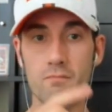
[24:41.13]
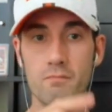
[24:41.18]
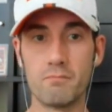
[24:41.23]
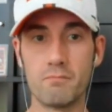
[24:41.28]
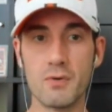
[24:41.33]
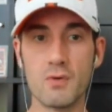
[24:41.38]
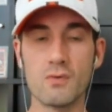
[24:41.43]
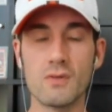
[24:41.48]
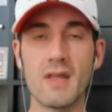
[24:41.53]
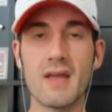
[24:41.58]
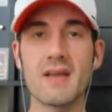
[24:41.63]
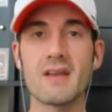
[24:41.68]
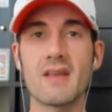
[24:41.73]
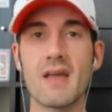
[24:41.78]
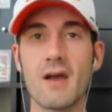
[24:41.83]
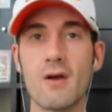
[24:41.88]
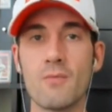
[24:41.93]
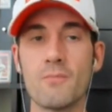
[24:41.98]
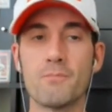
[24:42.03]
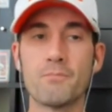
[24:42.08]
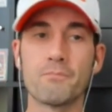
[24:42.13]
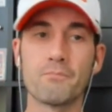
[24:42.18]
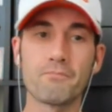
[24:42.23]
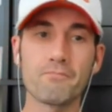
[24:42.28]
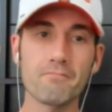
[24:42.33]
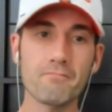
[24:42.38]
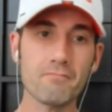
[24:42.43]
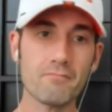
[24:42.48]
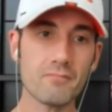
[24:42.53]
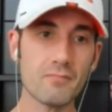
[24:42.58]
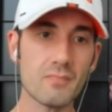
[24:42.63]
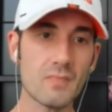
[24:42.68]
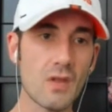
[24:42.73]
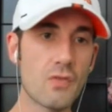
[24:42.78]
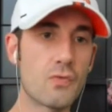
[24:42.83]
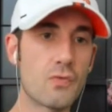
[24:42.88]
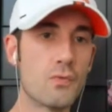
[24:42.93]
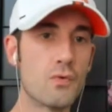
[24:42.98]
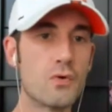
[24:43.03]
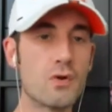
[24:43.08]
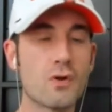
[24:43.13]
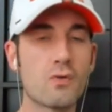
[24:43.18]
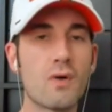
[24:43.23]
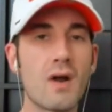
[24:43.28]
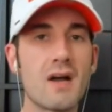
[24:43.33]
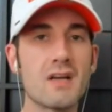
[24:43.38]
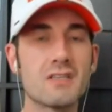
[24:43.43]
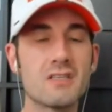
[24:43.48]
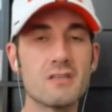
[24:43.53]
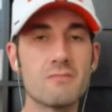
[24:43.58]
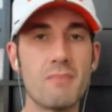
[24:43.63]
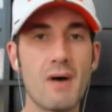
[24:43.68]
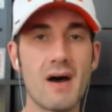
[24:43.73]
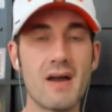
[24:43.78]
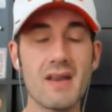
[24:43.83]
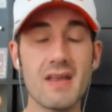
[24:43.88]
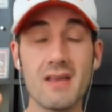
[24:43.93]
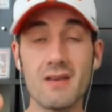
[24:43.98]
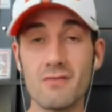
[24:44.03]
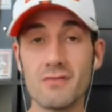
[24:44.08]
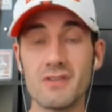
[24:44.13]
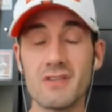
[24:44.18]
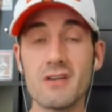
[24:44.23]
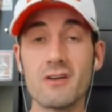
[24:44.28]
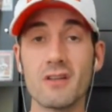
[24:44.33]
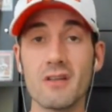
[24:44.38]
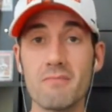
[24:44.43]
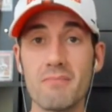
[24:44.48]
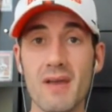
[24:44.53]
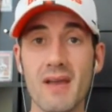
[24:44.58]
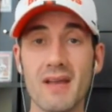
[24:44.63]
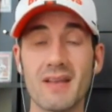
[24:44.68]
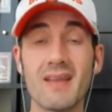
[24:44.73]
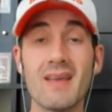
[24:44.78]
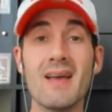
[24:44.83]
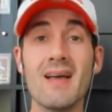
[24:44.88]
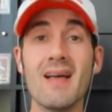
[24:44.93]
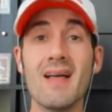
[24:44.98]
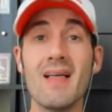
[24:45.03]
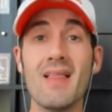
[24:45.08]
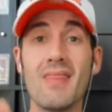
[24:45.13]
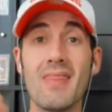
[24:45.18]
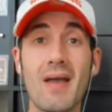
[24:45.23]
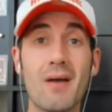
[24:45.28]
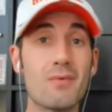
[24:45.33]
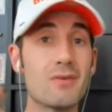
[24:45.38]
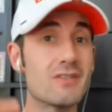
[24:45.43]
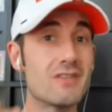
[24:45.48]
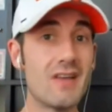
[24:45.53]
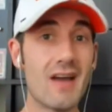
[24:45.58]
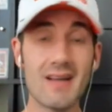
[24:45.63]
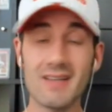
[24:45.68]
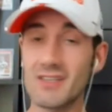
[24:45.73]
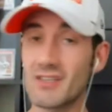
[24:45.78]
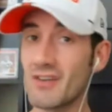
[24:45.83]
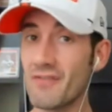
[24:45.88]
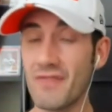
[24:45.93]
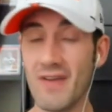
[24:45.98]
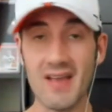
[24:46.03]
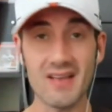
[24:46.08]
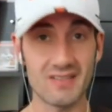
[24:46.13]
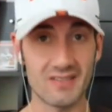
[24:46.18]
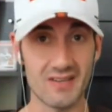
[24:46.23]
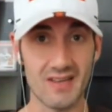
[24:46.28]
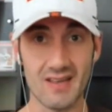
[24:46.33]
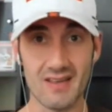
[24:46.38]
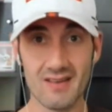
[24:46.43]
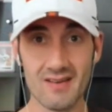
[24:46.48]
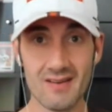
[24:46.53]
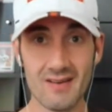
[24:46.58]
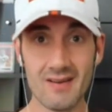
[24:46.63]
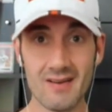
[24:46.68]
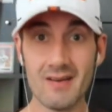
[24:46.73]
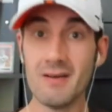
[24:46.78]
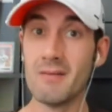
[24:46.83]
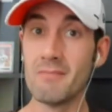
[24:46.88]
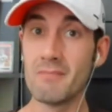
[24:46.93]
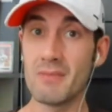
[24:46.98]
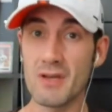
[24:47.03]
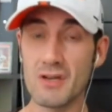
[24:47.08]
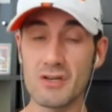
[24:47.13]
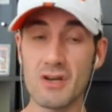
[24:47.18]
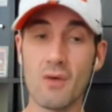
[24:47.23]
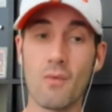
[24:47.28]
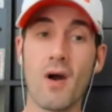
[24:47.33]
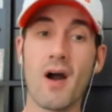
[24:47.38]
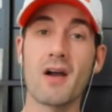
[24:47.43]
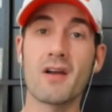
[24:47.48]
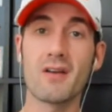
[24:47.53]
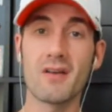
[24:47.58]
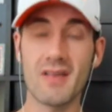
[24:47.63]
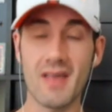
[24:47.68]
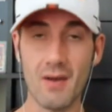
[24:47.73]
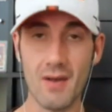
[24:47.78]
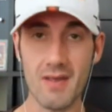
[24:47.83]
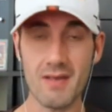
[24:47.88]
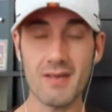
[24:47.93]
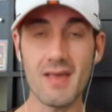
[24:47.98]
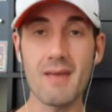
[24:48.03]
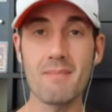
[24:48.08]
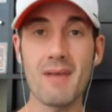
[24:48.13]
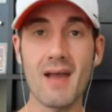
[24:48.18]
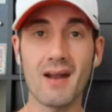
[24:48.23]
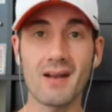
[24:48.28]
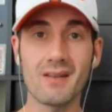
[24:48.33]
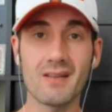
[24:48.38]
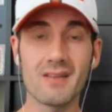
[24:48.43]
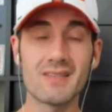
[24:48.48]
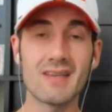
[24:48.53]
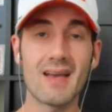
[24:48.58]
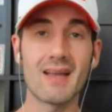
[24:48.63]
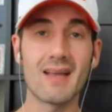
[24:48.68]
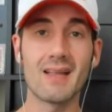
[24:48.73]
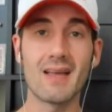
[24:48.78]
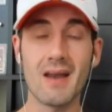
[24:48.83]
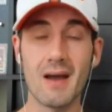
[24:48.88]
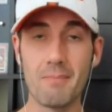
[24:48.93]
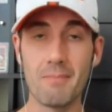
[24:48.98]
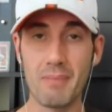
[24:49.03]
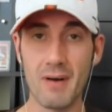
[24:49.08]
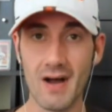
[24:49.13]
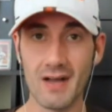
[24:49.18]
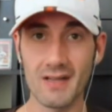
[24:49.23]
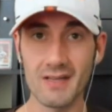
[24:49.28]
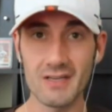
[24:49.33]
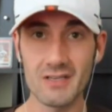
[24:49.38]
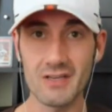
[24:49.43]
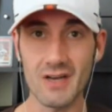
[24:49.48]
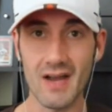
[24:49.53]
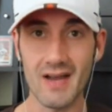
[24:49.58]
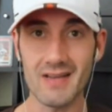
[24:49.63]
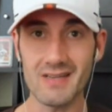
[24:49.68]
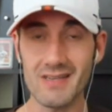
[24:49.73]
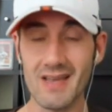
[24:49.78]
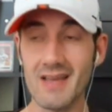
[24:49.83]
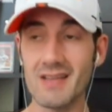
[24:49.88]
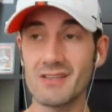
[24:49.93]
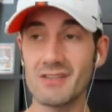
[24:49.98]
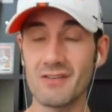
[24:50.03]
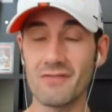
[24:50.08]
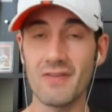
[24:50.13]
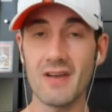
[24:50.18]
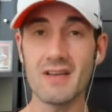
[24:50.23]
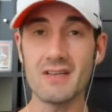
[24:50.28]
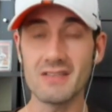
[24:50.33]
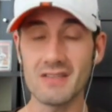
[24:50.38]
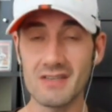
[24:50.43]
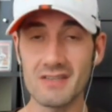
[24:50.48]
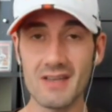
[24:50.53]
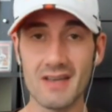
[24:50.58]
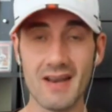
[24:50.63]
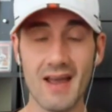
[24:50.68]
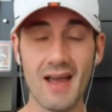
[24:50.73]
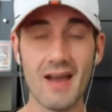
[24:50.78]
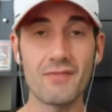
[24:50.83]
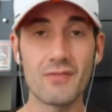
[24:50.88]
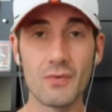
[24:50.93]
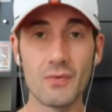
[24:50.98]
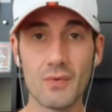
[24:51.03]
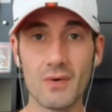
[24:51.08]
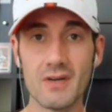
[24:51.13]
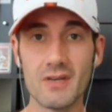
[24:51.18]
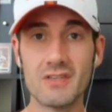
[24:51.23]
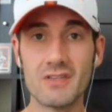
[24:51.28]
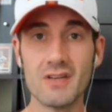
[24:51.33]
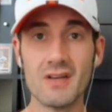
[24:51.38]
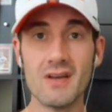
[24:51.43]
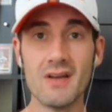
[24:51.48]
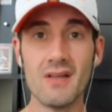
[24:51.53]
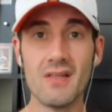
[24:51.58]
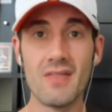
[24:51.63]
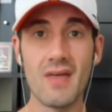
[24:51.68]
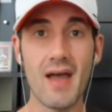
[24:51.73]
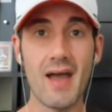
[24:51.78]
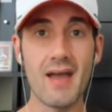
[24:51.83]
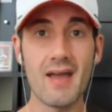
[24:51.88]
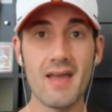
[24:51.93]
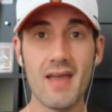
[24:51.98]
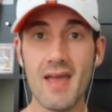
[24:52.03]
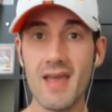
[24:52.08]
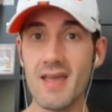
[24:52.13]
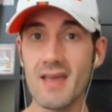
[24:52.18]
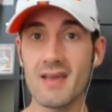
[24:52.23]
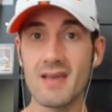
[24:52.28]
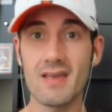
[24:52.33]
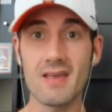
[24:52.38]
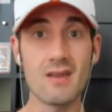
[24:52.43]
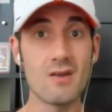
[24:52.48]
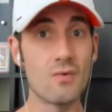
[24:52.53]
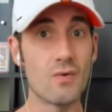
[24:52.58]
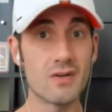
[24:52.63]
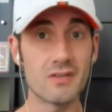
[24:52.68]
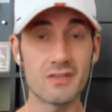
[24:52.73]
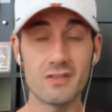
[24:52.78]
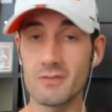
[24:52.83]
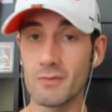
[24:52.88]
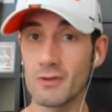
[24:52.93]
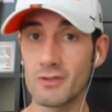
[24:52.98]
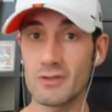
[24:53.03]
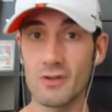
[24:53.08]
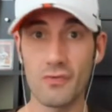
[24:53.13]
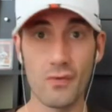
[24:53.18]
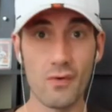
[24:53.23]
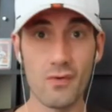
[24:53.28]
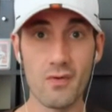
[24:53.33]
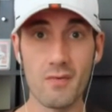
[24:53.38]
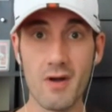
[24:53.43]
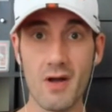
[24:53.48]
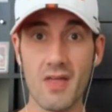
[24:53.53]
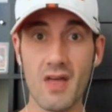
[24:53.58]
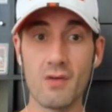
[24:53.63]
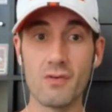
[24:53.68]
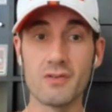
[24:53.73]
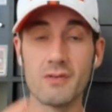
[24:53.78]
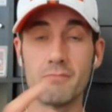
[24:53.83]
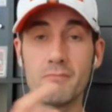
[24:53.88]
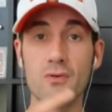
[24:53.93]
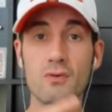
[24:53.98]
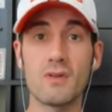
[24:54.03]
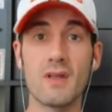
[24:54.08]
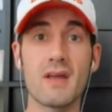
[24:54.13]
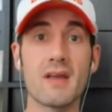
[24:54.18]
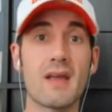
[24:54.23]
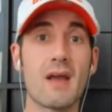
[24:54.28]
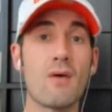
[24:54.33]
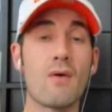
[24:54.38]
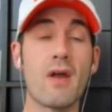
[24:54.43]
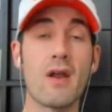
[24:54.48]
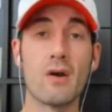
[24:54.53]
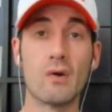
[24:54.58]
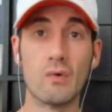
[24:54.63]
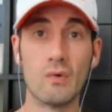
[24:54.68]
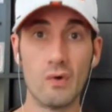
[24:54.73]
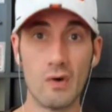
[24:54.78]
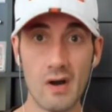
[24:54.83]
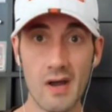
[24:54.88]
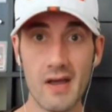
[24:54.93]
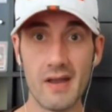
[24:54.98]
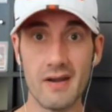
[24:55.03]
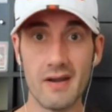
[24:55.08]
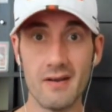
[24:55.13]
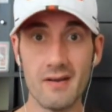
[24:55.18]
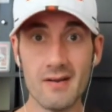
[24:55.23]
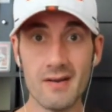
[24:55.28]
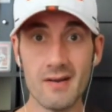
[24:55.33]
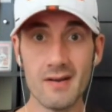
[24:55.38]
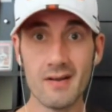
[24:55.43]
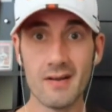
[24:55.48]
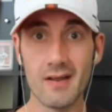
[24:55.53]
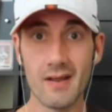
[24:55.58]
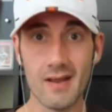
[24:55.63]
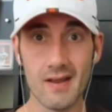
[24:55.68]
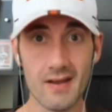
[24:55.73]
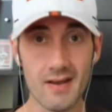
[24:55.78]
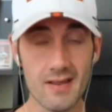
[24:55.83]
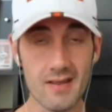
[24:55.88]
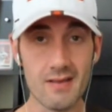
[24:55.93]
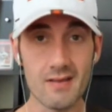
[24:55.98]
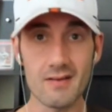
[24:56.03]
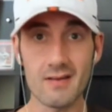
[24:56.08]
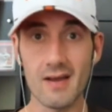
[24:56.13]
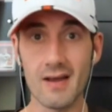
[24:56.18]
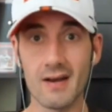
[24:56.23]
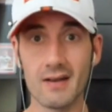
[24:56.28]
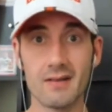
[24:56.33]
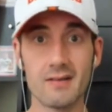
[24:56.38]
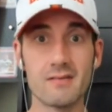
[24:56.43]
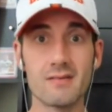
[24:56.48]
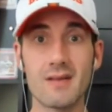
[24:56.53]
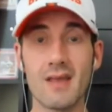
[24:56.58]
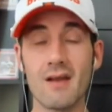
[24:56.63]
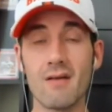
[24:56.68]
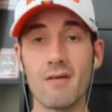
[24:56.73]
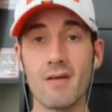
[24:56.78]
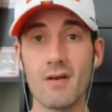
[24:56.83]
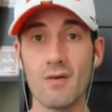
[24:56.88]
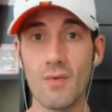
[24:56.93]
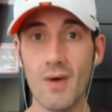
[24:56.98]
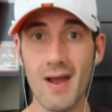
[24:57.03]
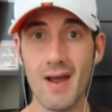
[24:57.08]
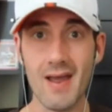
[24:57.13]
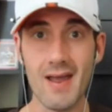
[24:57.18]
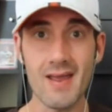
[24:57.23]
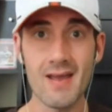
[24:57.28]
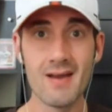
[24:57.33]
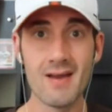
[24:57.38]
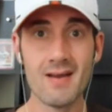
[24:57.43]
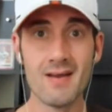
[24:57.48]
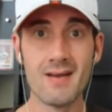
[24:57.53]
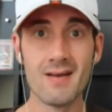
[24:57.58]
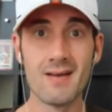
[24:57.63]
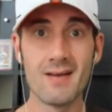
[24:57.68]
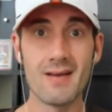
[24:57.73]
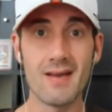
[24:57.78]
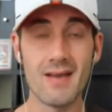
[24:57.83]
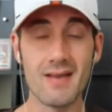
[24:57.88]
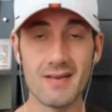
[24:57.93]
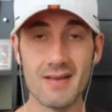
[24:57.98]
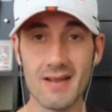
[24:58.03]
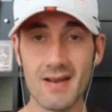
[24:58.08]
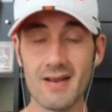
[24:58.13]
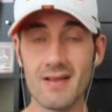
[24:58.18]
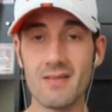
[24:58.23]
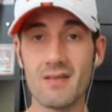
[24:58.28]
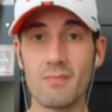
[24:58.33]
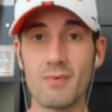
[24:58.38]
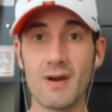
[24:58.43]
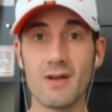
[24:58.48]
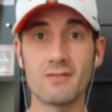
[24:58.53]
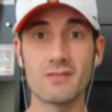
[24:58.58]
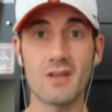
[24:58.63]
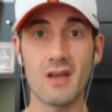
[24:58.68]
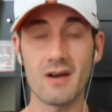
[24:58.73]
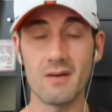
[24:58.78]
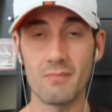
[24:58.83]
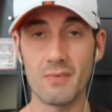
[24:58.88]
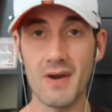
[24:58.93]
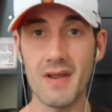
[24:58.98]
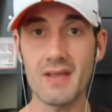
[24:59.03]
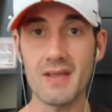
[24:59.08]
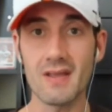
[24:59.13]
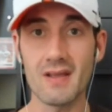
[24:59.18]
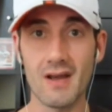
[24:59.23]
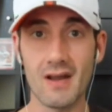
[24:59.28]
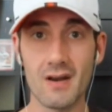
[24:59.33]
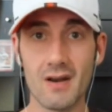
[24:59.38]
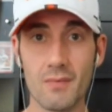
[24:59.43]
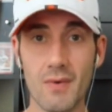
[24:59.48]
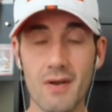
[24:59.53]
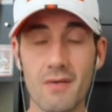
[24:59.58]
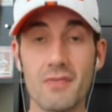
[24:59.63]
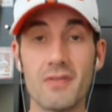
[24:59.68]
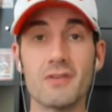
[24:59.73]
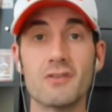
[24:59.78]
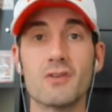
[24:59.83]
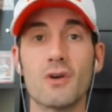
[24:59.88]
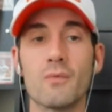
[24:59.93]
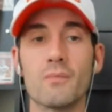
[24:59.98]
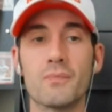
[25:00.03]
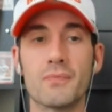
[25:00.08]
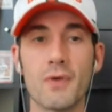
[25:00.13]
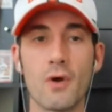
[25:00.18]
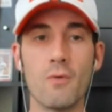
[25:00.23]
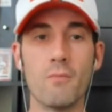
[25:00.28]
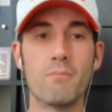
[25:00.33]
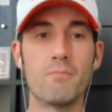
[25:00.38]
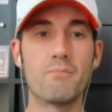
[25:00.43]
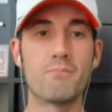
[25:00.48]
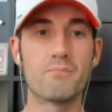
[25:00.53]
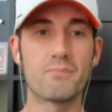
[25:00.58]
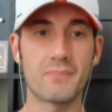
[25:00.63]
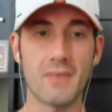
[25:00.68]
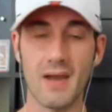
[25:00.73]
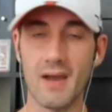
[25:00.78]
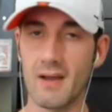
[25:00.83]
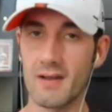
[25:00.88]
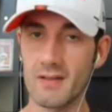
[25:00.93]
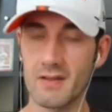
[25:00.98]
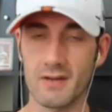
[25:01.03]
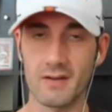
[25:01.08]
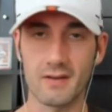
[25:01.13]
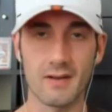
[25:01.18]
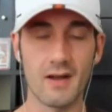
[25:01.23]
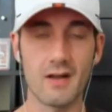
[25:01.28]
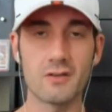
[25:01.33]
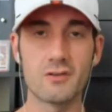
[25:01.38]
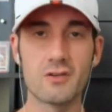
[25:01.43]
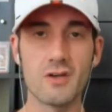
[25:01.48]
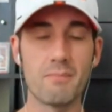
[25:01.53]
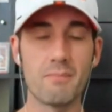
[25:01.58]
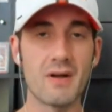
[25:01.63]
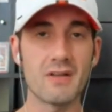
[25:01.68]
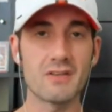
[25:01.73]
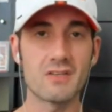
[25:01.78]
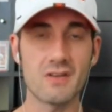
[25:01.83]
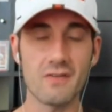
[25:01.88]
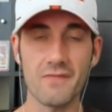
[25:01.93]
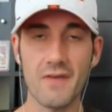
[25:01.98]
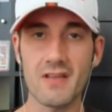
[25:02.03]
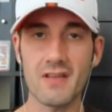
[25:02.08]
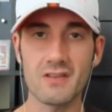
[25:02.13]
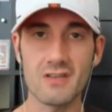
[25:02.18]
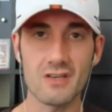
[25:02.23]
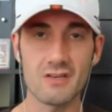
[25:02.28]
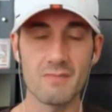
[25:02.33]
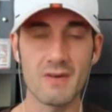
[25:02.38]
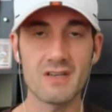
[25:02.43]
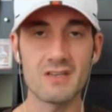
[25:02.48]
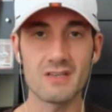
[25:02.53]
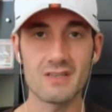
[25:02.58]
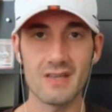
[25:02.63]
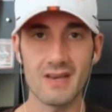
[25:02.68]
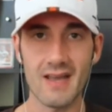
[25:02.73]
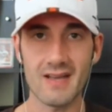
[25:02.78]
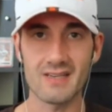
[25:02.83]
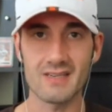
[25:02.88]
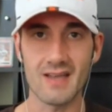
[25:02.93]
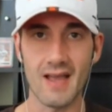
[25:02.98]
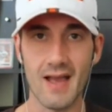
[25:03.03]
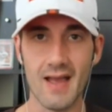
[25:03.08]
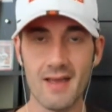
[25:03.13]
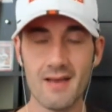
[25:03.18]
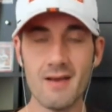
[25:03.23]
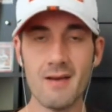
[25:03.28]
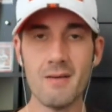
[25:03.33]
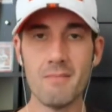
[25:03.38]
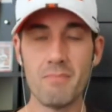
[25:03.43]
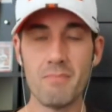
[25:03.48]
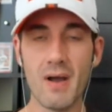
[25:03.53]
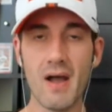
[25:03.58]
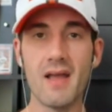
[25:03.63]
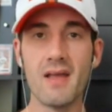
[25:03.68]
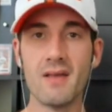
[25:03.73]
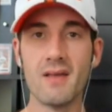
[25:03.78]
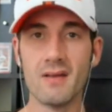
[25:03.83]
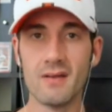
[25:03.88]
bootlegged out, threw it across his body, and it was nearly picked. That was not Stefanski. PJ Walker came back to the sideline, apologized, and Stefanski said afterwards that, hey, he wasn't supposed to throw the ball. That was a bootleg out and run. And he got a little carried away and did it, and the Browns got a break and got away with it. So don't look, I'll jump on Stefanski as much as the next guy, but